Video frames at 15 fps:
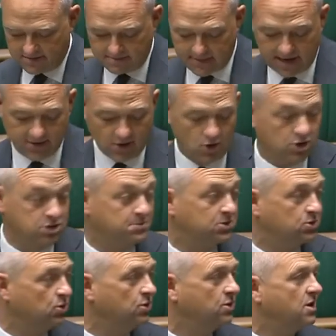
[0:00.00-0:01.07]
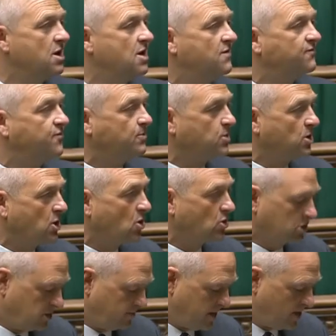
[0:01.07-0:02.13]
by the hospital for
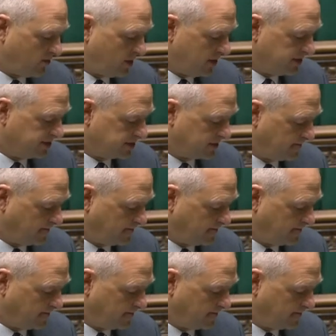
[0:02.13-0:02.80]
prolonged periods.